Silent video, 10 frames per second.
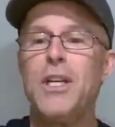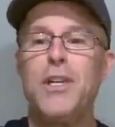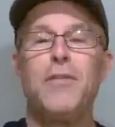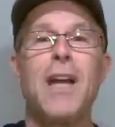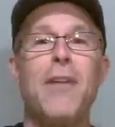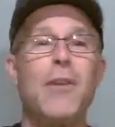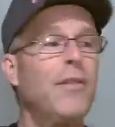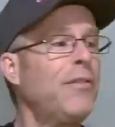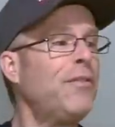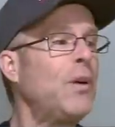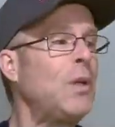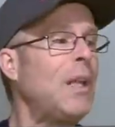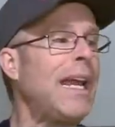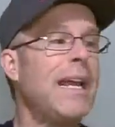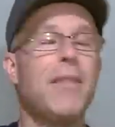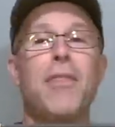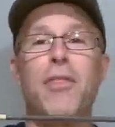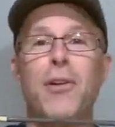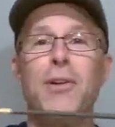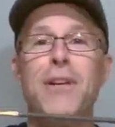you've got their full length
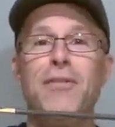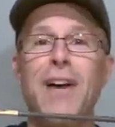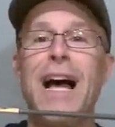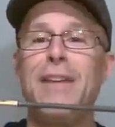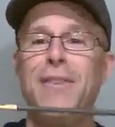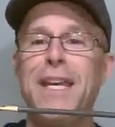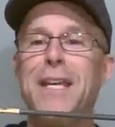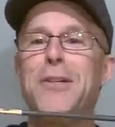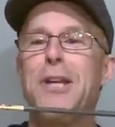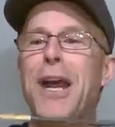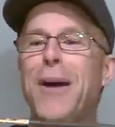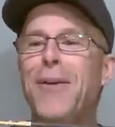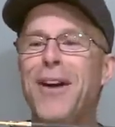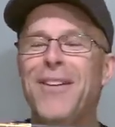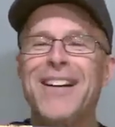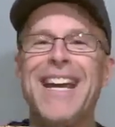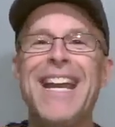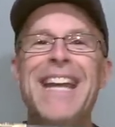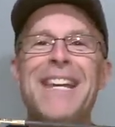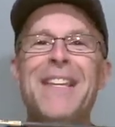35-inch arrow, okay?